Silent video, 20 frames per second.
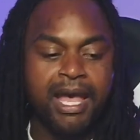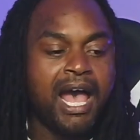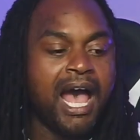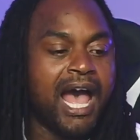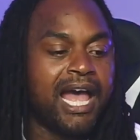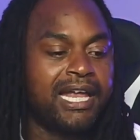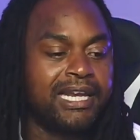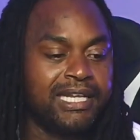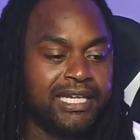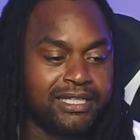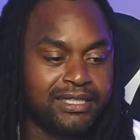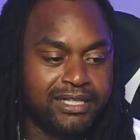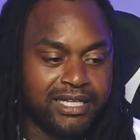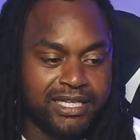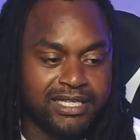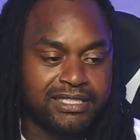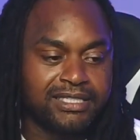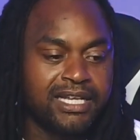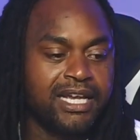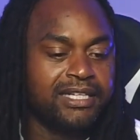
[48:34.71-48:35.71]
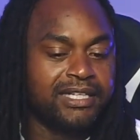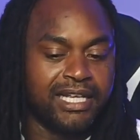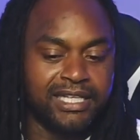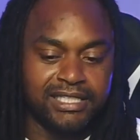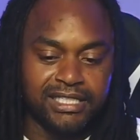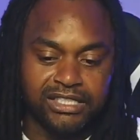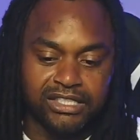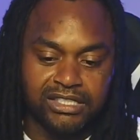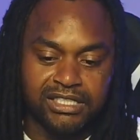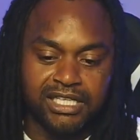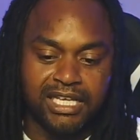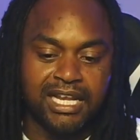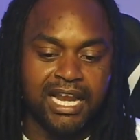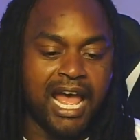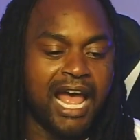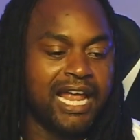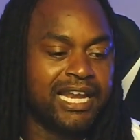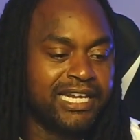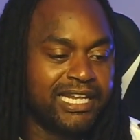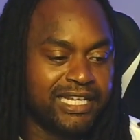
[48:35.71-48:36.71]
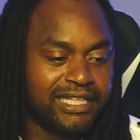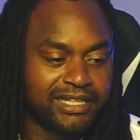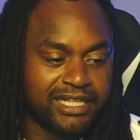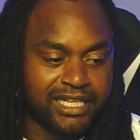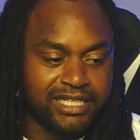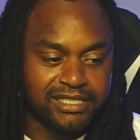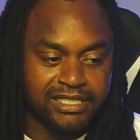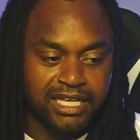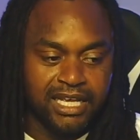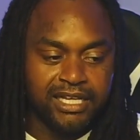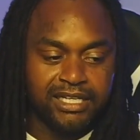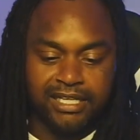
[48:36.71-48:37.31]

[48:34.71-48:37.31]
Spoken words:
I need this. Their sister said, I need this.